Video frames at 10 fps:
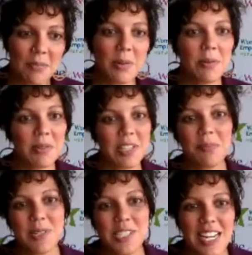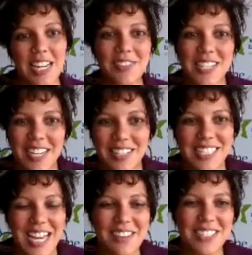We really appreciate you taking the
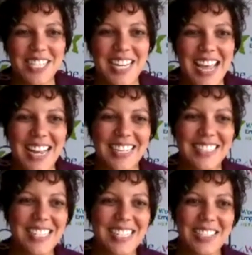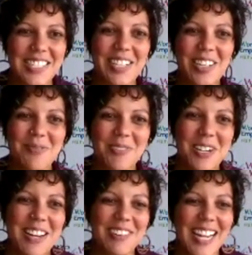time today to tell us a little more
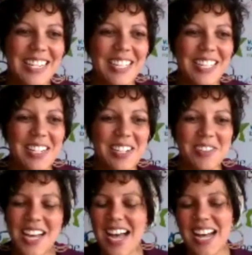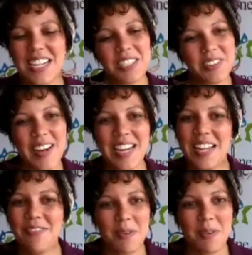about Geico. Great
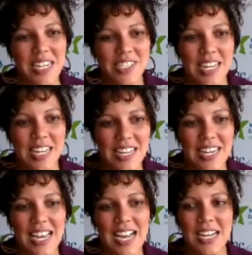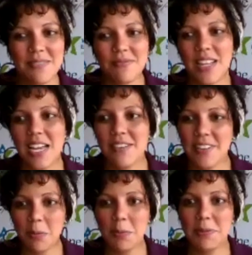information,
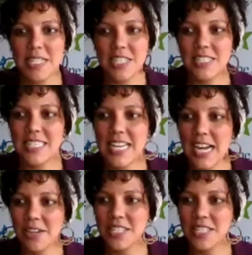available positions now.